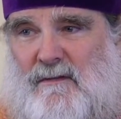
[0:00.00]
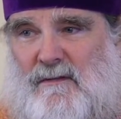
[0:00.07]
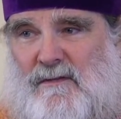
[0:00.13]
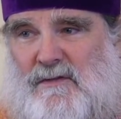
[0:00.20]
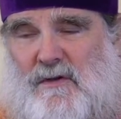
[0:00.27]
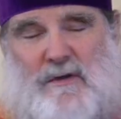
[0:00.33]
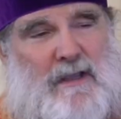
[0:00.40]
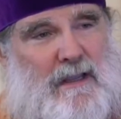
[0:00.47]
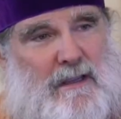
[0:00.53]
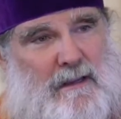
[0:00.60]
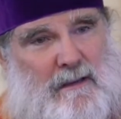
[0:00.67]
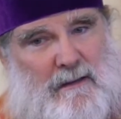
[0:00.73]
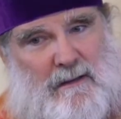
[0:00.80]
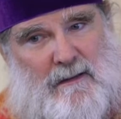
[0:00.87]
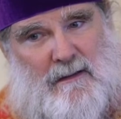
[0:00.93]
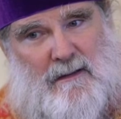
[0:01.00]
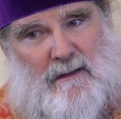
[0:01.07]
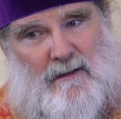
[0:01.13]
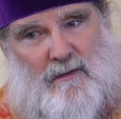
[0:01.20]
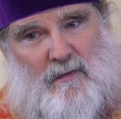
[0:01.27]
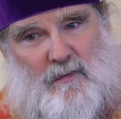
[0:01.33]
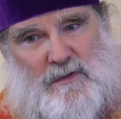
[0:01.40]
So he
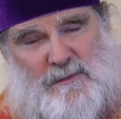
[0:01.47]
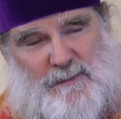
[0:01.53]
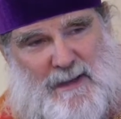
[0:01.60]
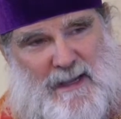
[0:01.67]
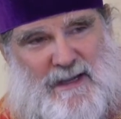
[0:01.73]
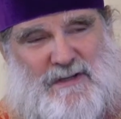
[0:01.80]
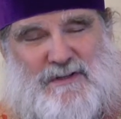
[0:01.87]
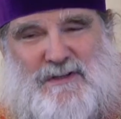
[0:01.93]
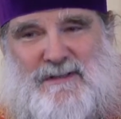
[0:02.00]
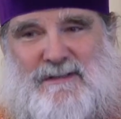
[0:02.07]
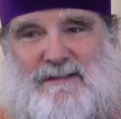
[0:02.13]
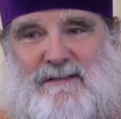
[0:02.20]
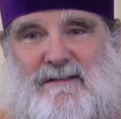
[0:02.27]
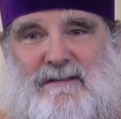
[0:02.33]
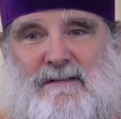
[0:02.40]
was patient